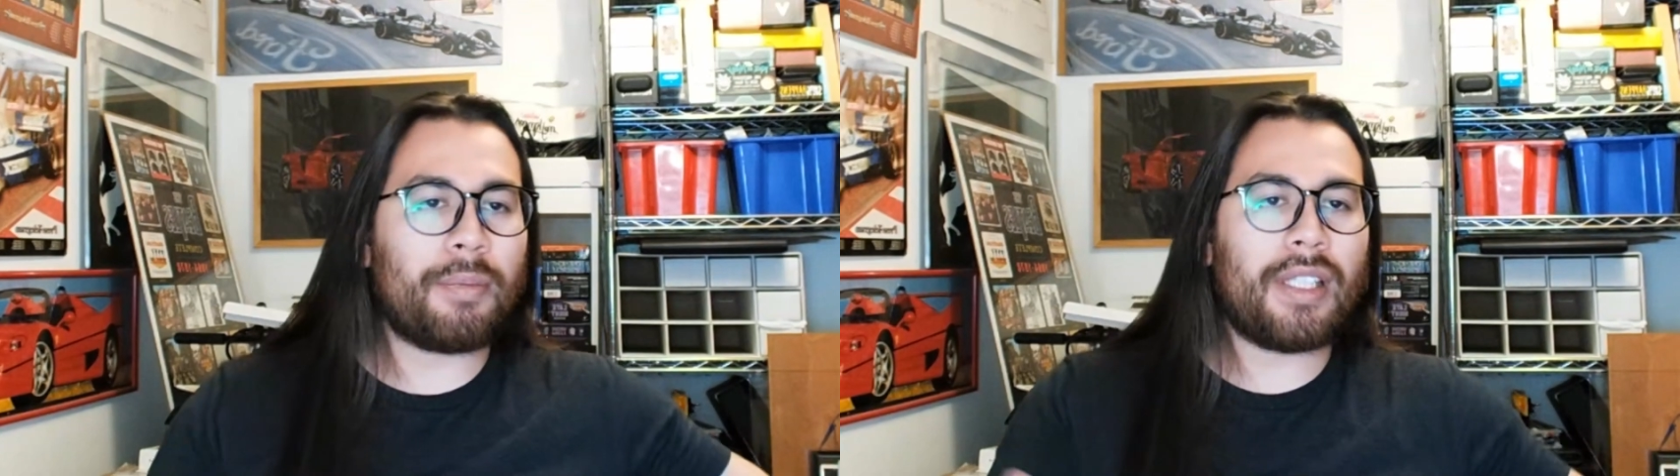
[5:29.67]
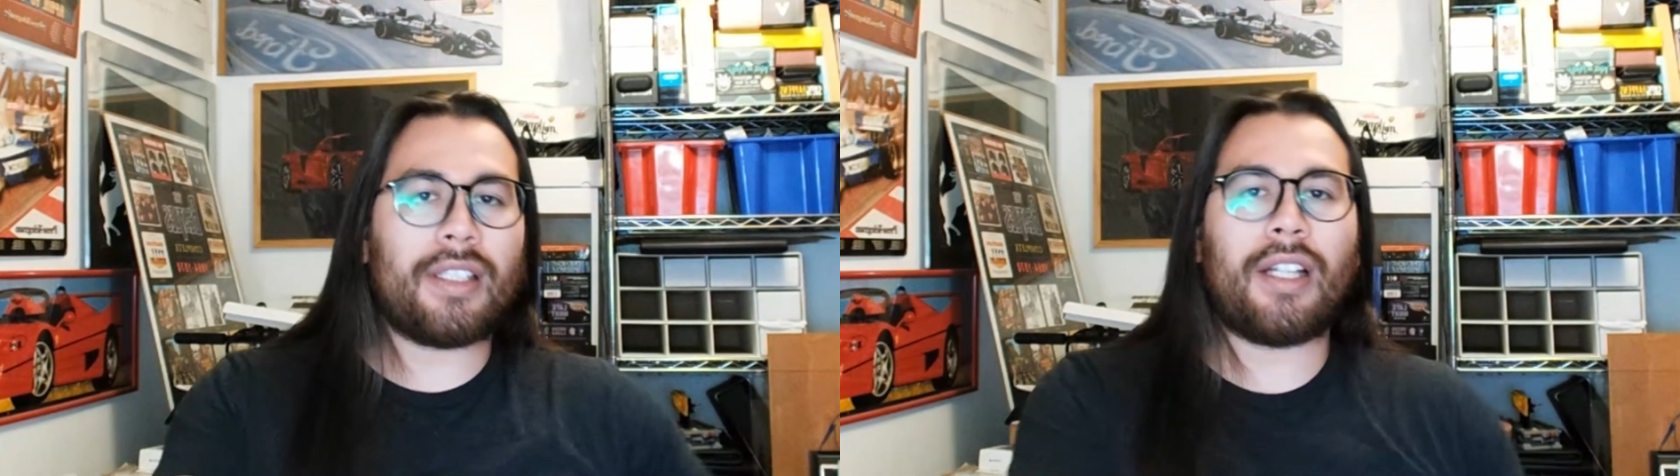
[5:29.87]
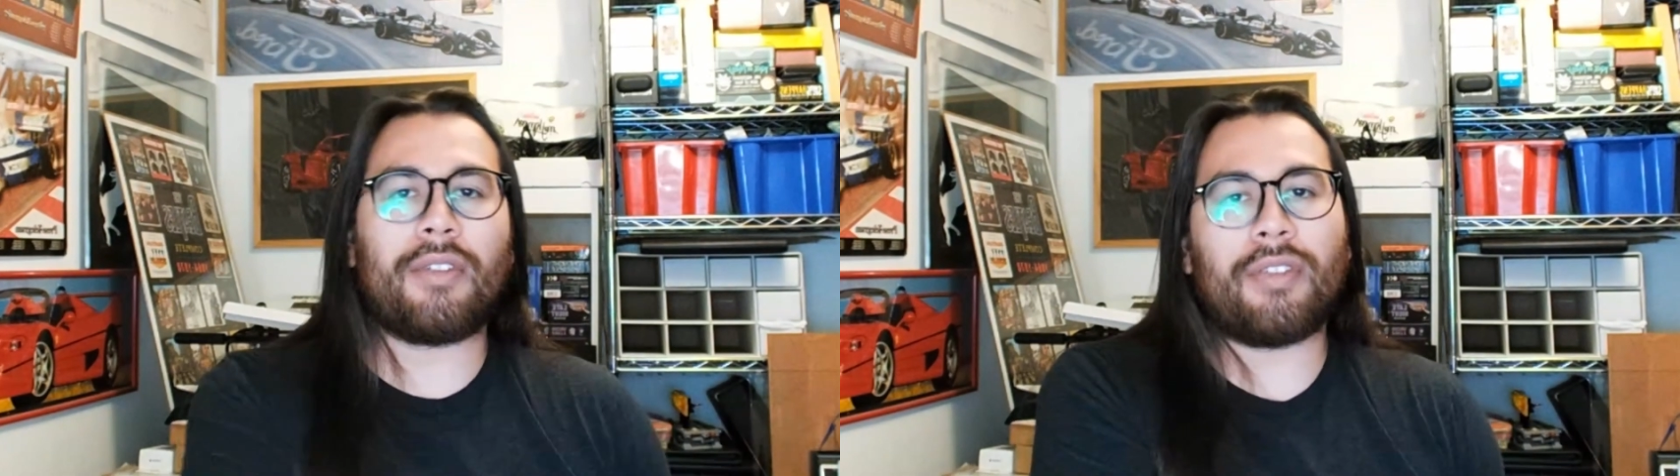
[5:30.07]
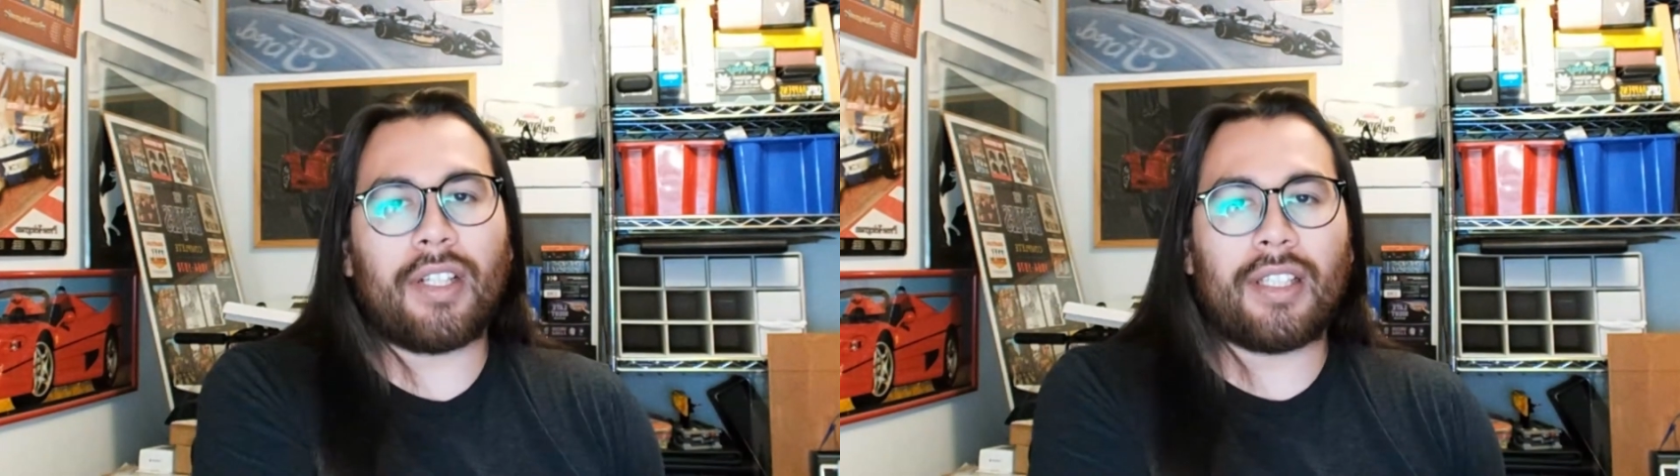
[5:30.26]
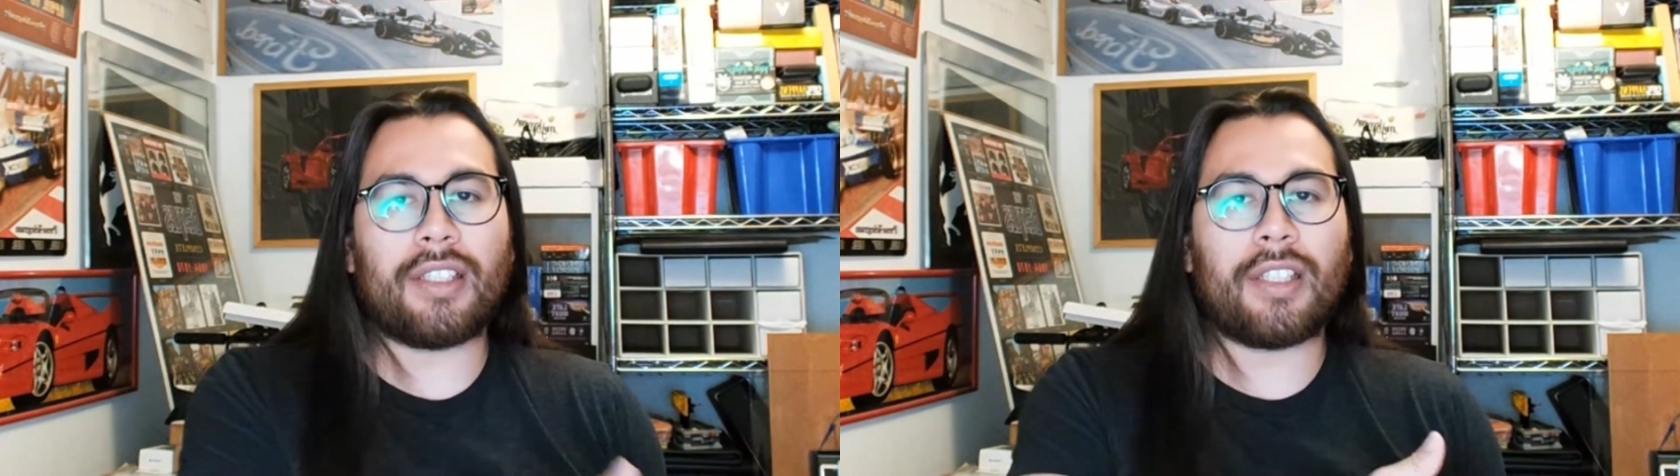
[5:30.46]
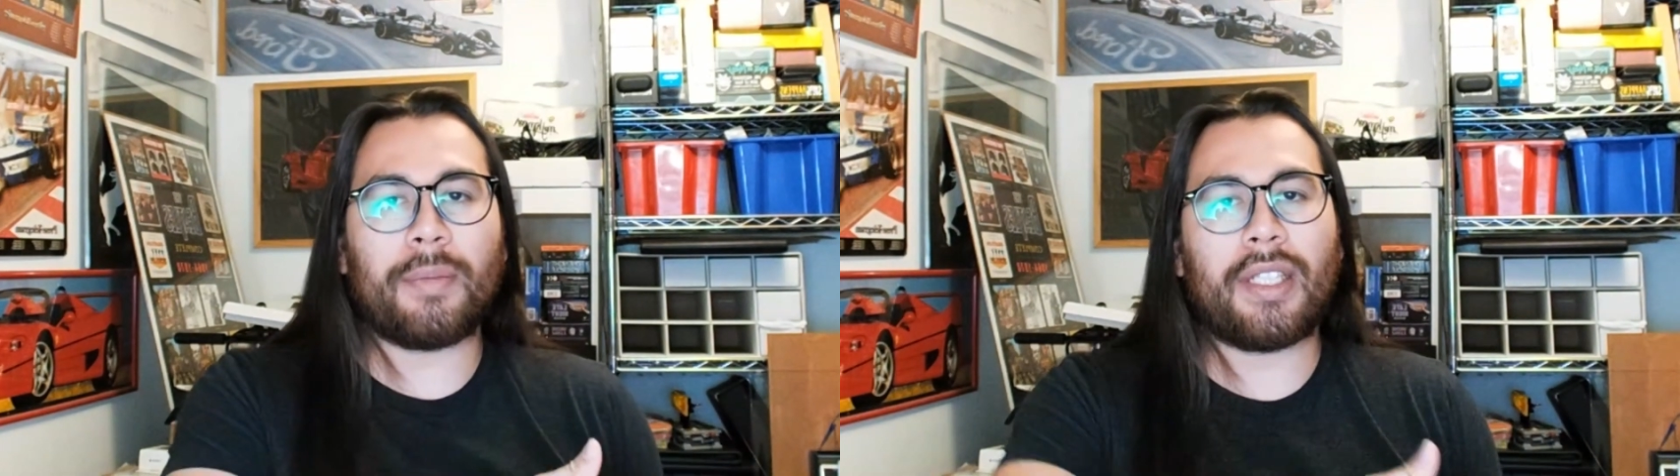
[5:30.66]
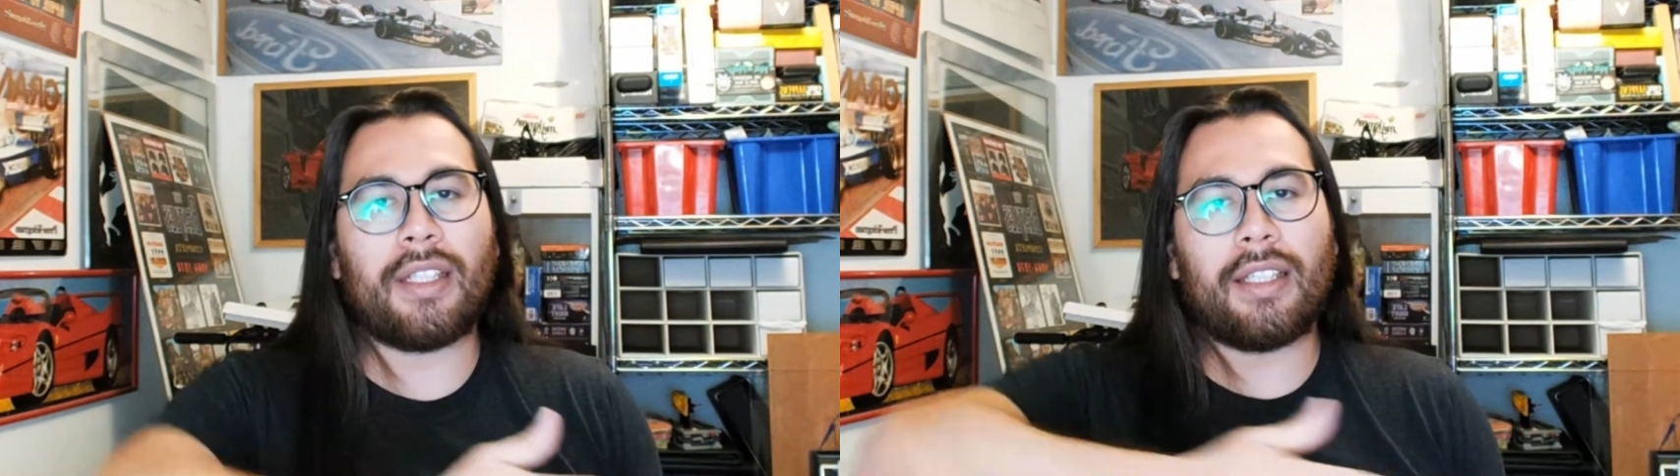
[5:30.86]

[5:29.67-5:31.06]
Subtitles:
by the time you finally summon it,